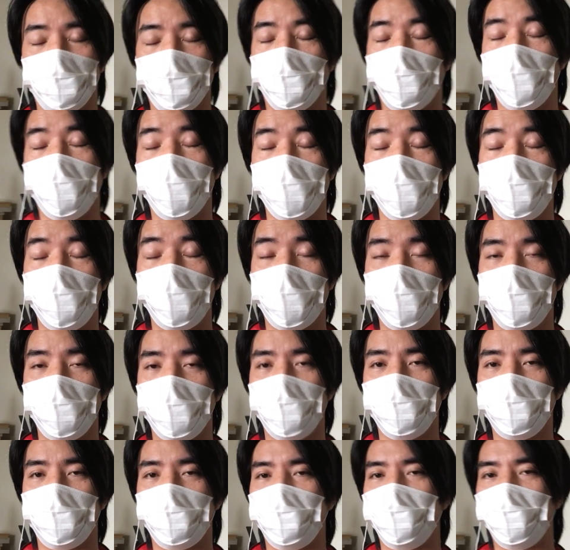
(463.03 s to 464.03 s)
one of them
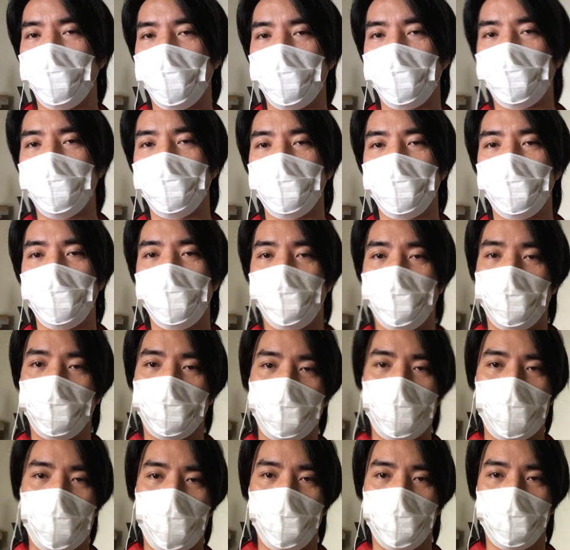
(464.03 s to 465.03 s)
is not, doesn't even
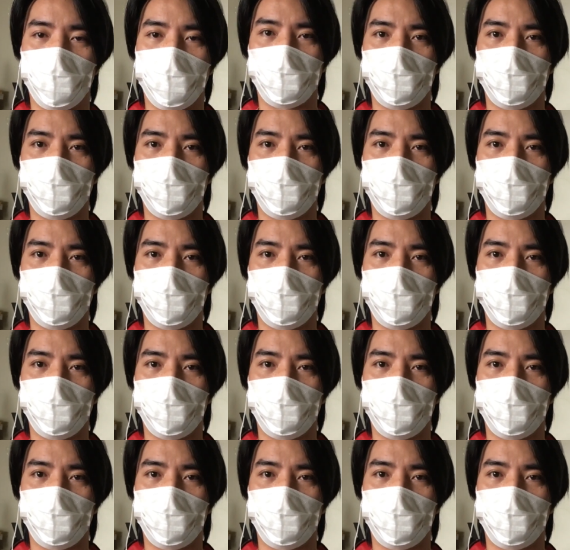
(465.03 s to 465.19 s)
count.